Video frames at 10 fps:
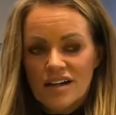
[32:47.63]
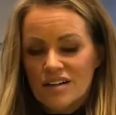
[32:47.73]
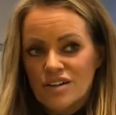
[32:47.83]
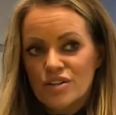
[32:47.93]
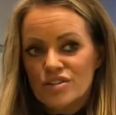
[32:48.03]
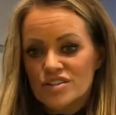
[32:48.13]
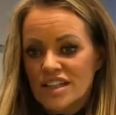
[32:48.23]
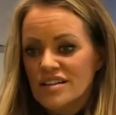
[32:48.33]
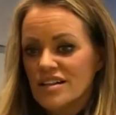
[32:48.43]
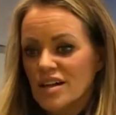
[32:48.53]
girls
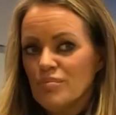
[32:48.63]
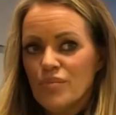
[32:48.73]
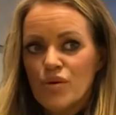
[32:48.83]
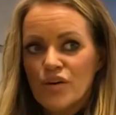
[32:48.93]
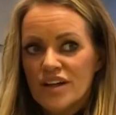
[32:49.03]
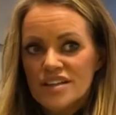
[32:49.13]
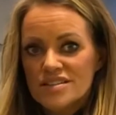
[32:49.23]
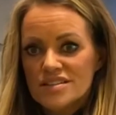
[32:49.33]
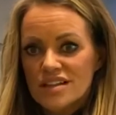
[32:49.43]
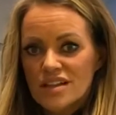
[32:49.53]
and
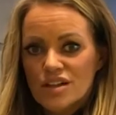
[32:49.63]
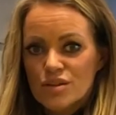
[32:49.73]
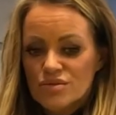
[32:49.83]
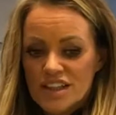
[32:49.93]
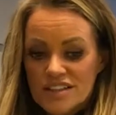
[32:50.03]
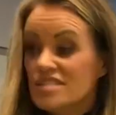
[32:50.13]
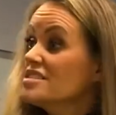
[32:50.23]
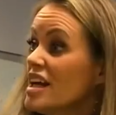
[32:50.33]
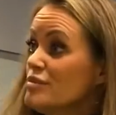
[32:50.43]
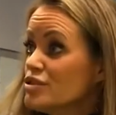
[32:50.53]
boys who did the
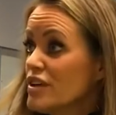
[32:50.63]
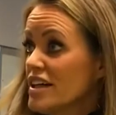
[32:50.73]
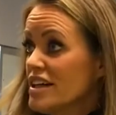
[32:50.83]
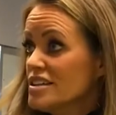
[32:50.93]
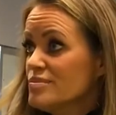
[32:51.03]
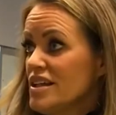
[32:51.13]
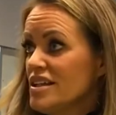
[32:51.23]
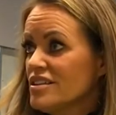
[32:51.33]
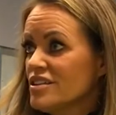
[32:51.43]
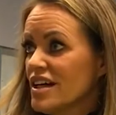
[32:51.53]
same training as
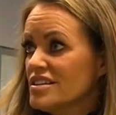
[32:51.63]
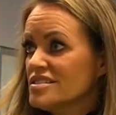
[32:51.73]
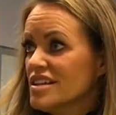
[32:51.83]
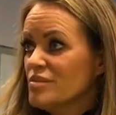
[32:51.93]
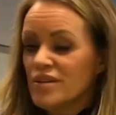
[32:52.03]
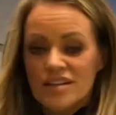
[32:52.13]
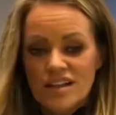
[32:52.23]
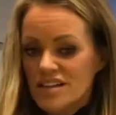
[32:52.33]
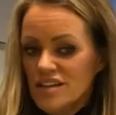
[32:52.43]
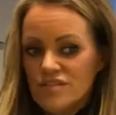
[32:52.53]
me in the United States, but
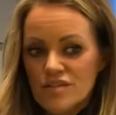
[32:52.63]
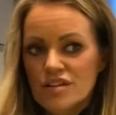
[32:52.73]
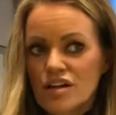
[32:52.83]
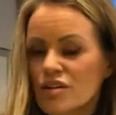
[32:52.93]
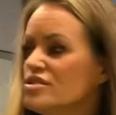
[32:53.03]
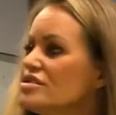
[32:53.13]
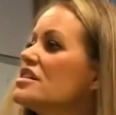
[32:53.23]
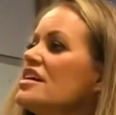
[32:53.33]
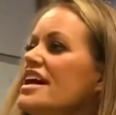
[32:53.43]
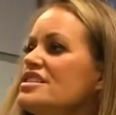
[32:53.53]
not even going to
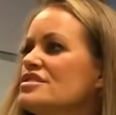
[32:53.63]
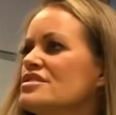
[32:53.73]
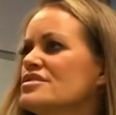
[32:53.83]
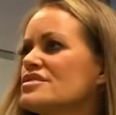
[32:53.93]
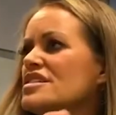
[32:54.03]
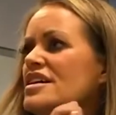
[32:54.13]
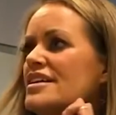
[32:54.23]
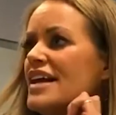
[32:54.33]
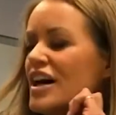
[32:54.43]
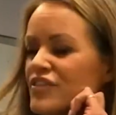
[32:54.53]
the nationals.
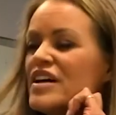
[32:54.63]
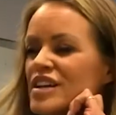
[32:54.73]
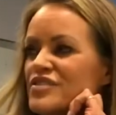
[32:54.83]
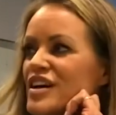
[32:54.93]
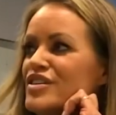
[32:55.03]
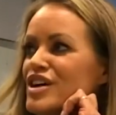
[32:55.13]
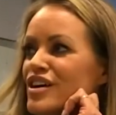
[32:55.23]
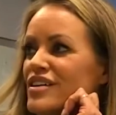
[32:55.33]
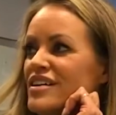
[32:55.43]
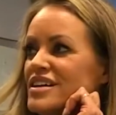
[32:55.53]
I found that very
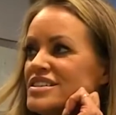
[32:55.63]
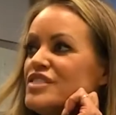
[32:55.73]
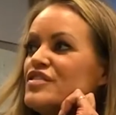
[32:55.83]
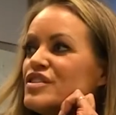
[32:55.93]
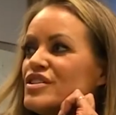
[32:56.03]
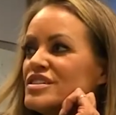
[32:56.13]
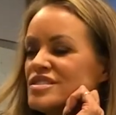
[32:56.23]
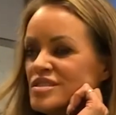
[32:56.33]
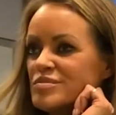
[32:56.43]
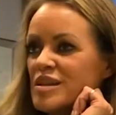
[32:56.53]
difficult,
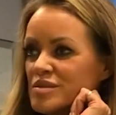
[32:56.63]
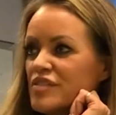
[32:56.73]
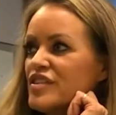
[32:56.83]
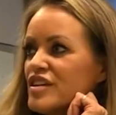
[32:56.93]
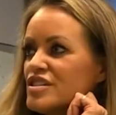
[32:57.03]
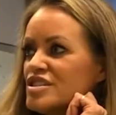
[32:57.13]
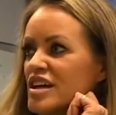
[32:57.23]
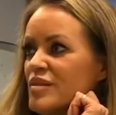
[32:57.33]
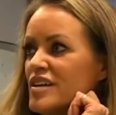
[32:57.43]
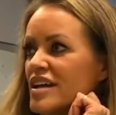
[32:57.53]
and sometimes I felt
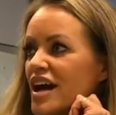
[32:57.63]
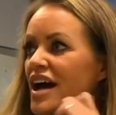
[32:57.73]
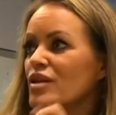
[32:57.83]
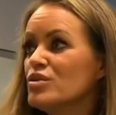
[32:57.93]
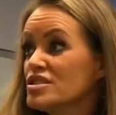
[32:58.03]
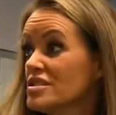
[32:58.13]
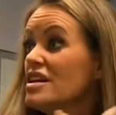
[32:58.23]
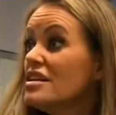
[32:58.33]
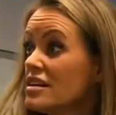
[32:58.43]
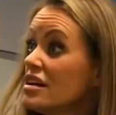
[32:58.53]
ashamed that I was
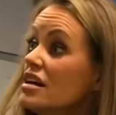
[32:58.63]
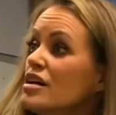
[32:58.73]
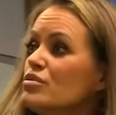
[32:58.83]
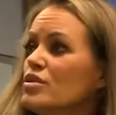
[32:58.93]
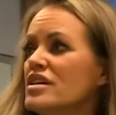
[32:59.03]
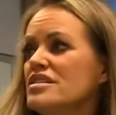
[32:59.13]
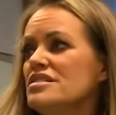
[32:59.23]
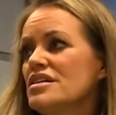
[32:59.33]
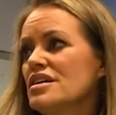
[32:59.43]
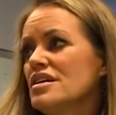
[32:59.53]
the lucky
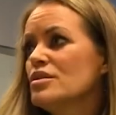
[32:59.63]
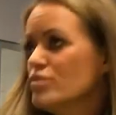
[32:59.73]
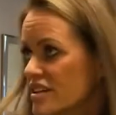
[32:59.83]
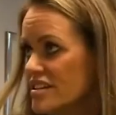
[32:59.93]
one with the